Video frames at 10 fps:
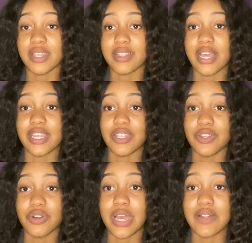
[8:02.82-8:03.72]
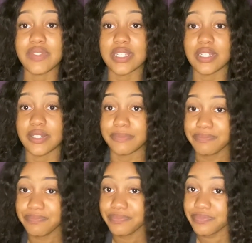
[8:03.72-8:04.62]
Like, you don't have to,
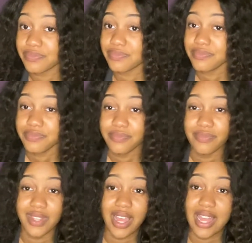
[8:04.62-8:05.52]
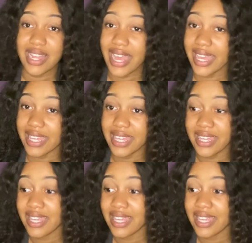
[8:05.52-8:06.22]
like,